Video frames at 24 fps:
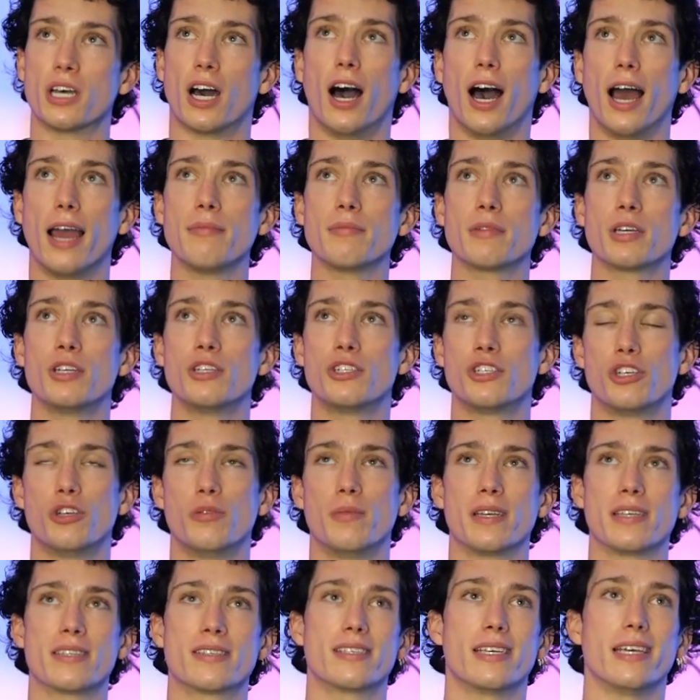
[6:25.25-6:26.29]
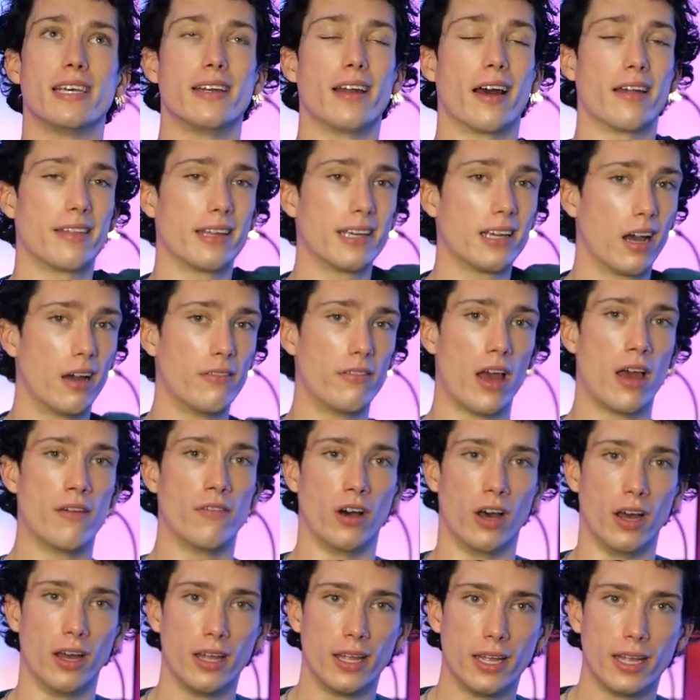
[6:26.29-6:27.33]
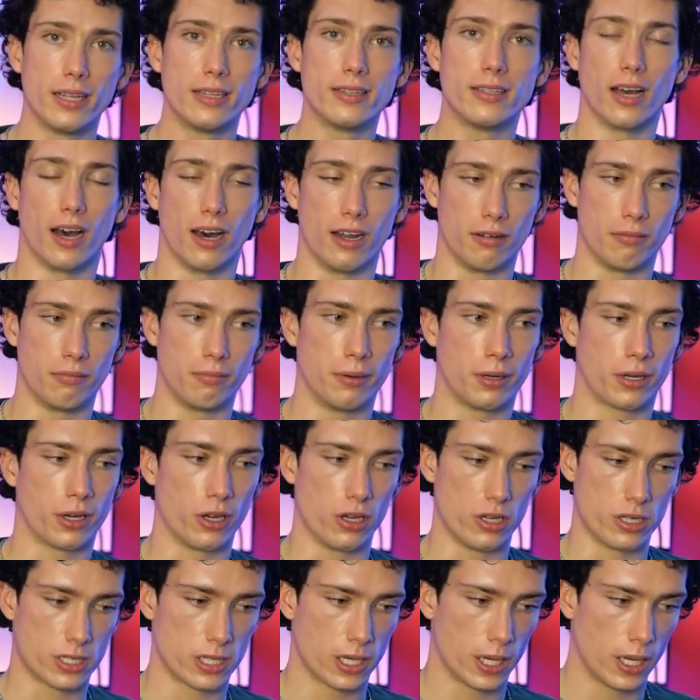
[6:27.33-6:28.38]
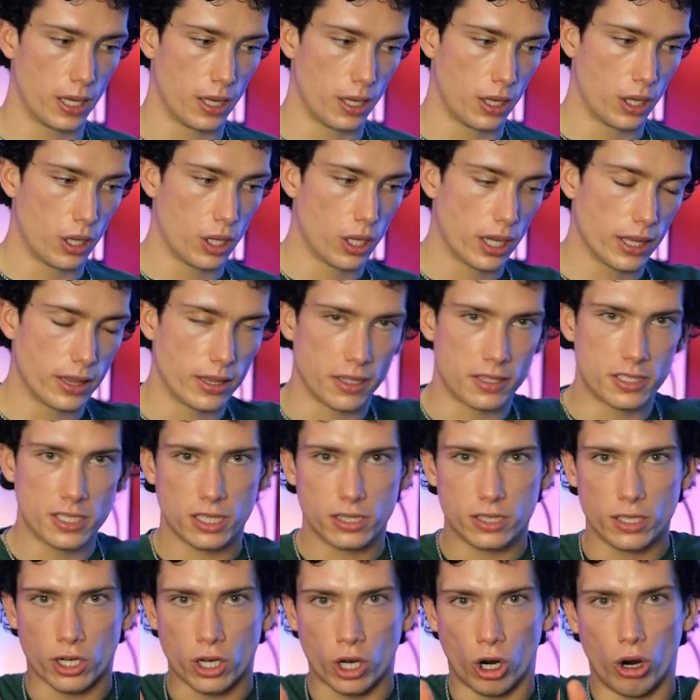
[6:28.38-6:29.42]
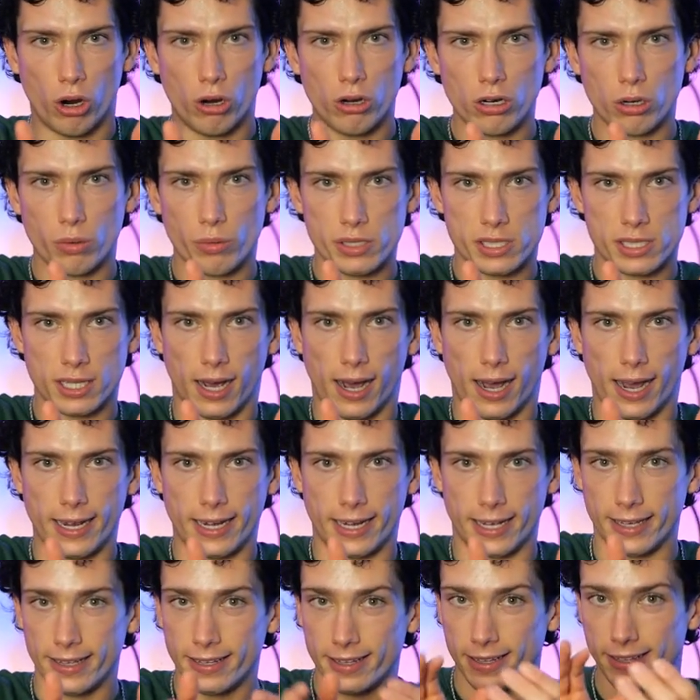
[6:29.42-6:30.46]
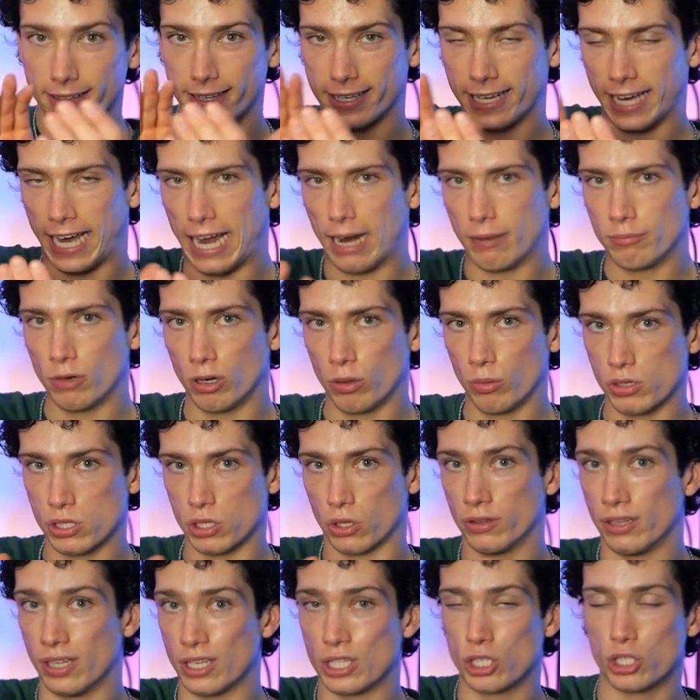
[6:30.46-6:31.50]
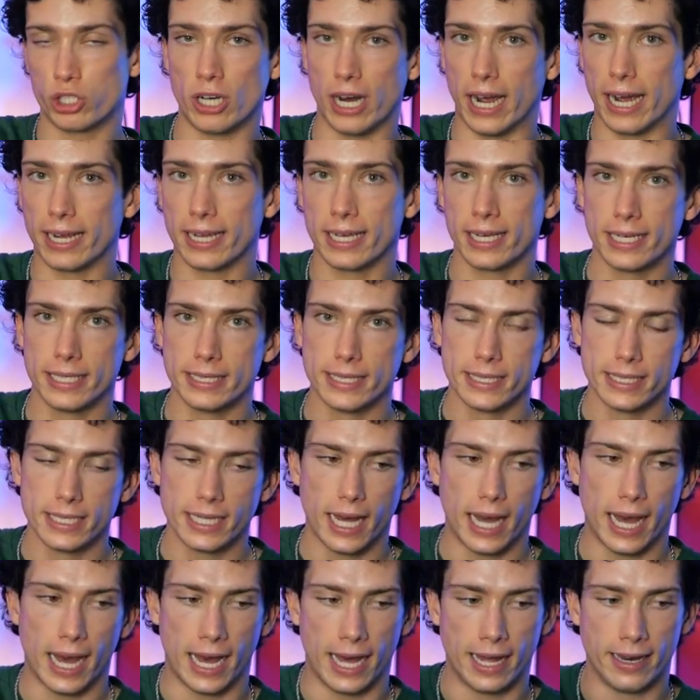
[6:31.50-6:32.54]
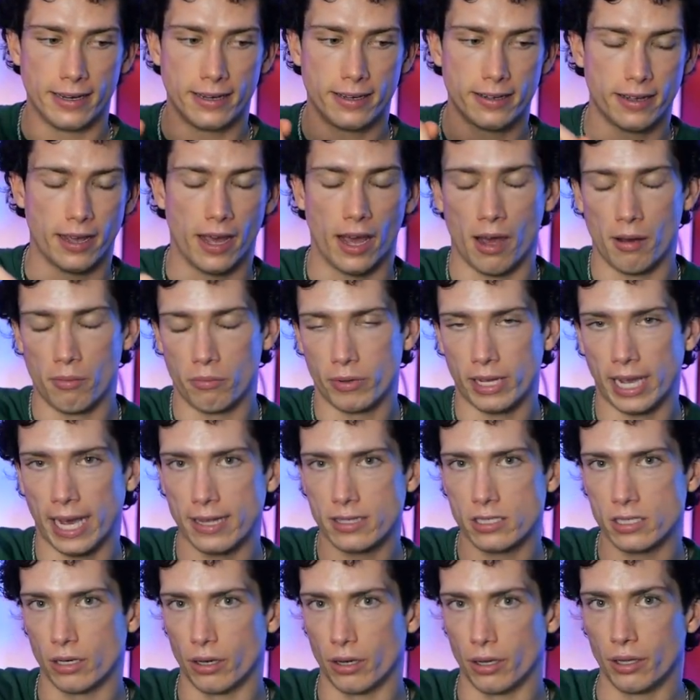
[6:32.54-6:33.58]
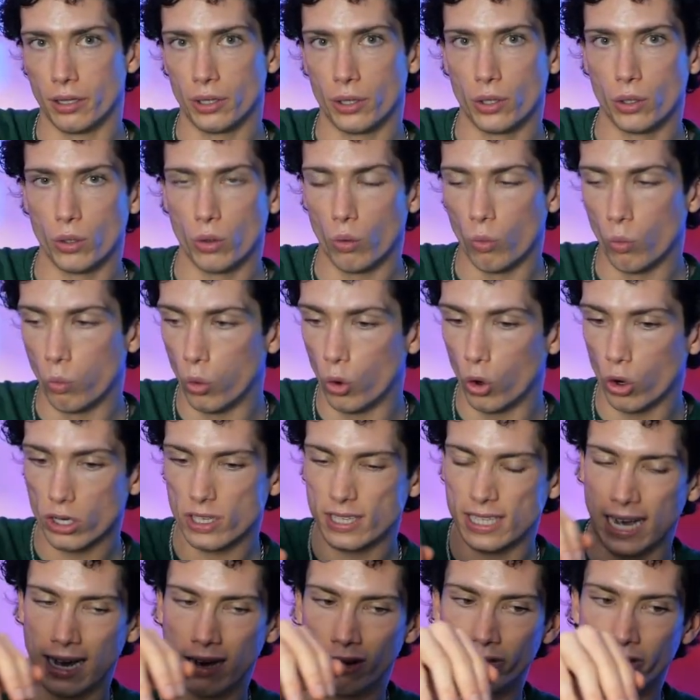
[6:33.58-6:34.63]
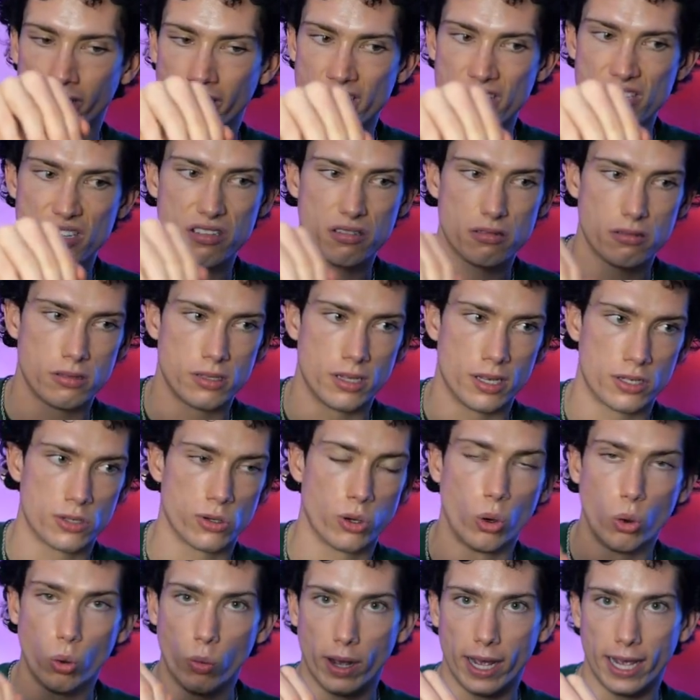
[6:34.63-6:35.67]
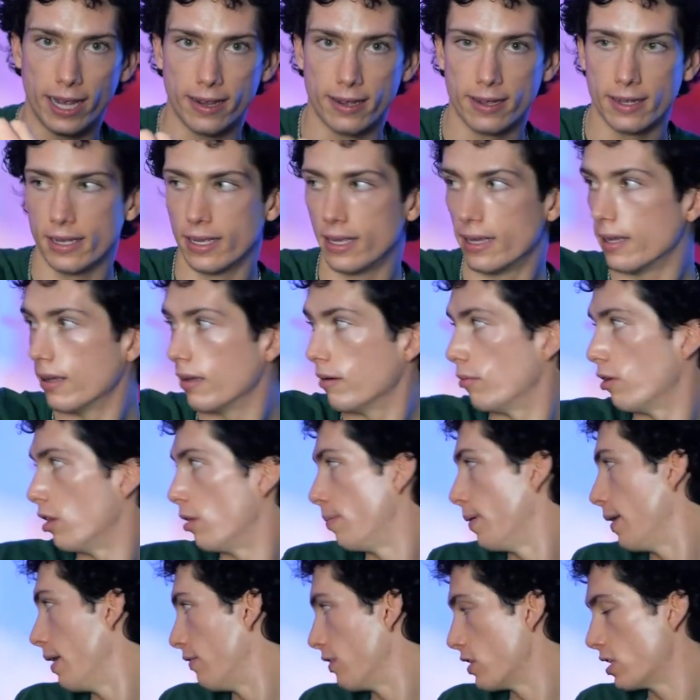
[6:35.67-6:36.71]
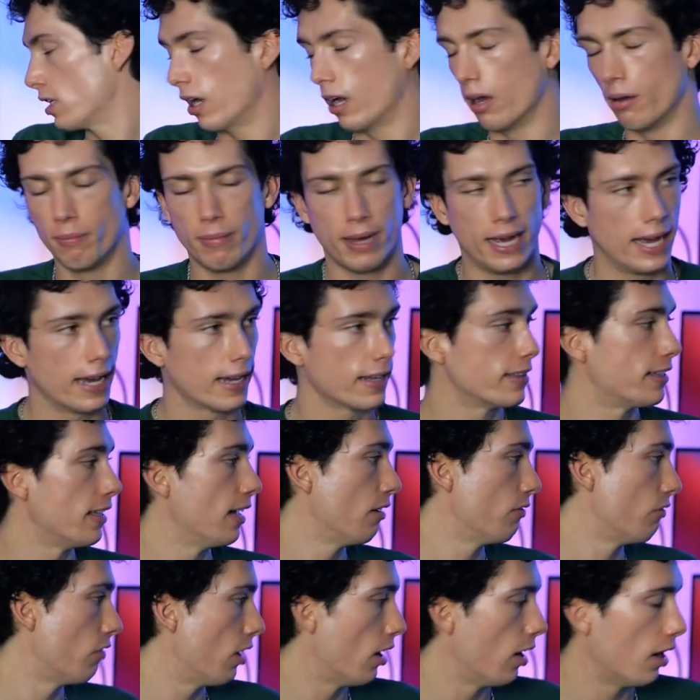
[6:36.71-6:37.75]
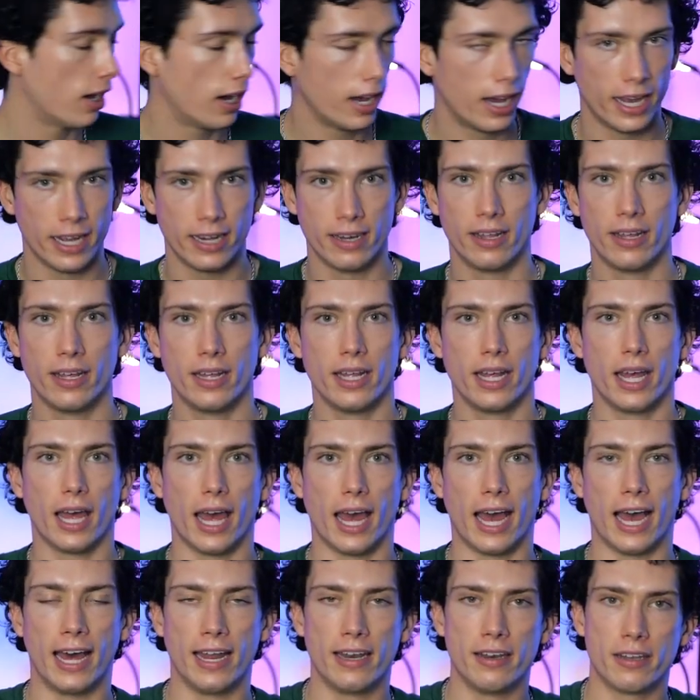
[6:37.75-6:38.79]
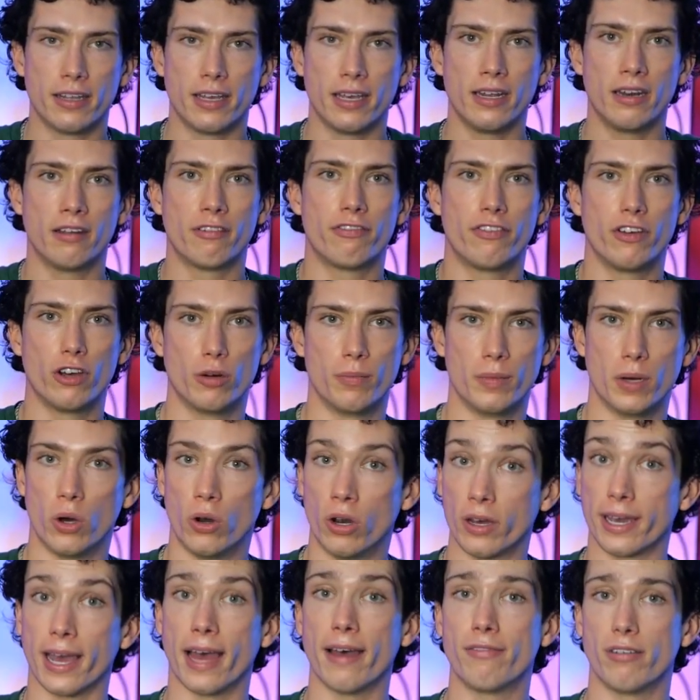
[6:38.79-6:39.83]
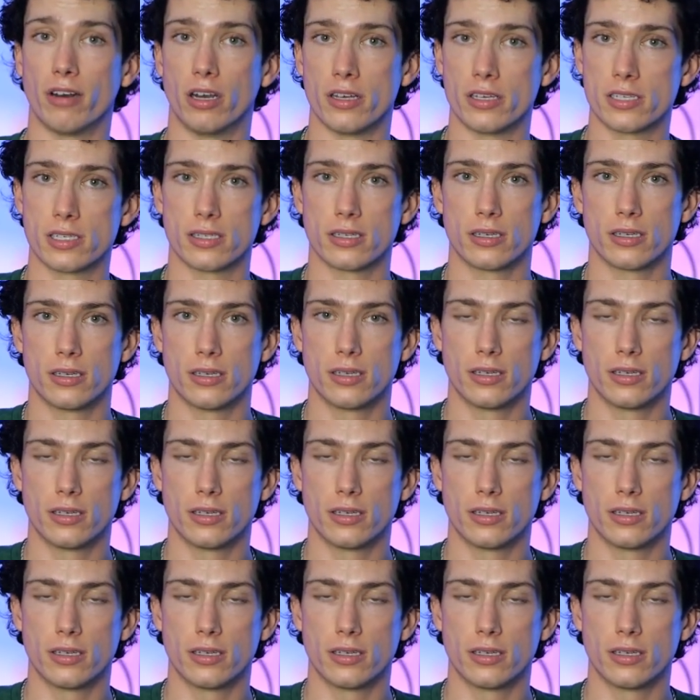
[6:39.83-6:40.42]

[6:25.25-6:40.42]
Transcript: time-consuming scene I think I've ever done, because the corridor was tiny, the camera was on this track, and we had to walk down this hallway with a bit of a turn back, deliver a line, and in a film it'll look effortless,